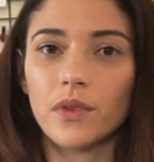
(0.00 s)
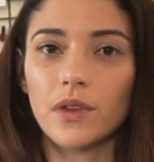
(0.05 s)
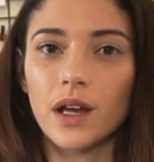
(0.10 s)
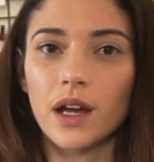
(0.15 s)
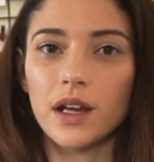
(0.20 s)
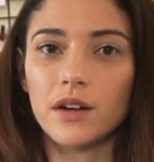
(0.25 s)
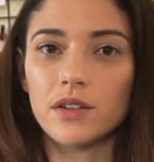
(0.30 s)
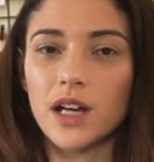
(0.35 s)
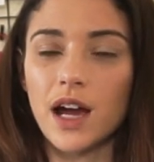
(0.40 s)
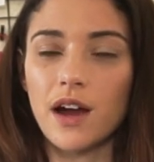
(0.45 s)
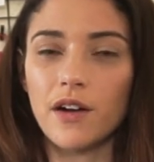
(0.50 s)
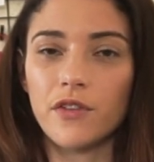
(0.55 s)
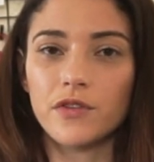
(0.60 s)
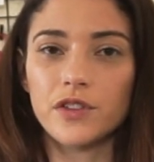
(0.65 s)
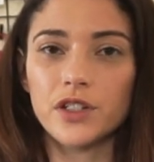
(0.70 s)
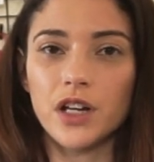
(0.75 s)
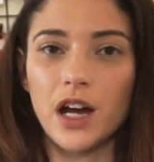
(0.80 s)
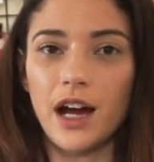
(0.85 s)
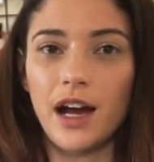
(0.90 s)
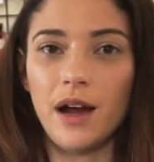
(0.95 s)
a tough
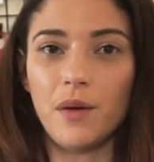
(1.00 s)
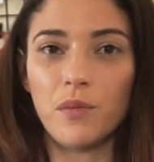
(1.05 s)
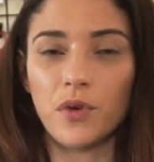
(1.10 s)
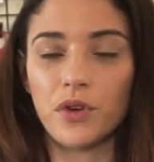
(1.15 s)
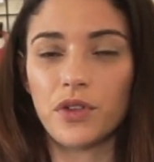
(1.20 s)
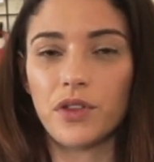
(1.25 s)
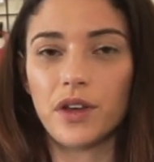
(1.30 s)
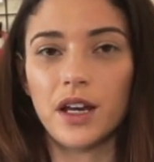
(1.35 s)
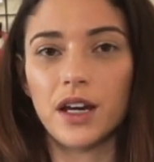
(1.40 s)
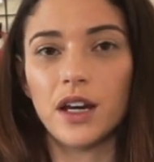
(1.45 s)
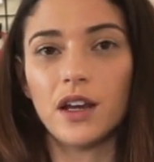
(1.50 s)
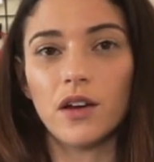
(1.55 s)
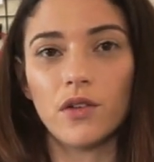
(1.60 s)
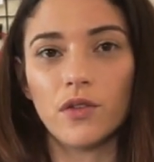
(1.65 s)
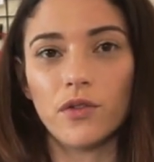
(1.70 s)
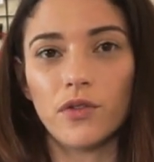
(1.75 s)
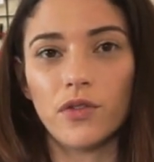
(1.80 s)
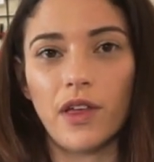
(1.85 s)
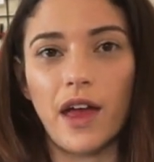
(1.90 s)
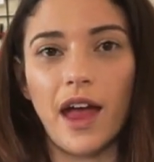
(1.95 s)
time with any
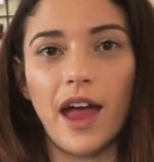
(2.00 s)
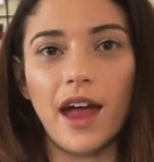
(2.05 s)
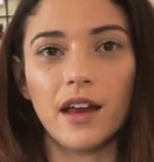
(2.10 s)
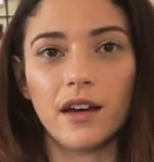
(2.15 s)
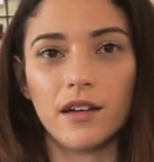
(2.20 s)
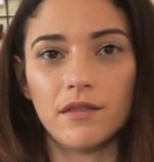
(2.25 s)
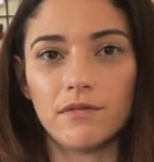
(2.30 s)
of that,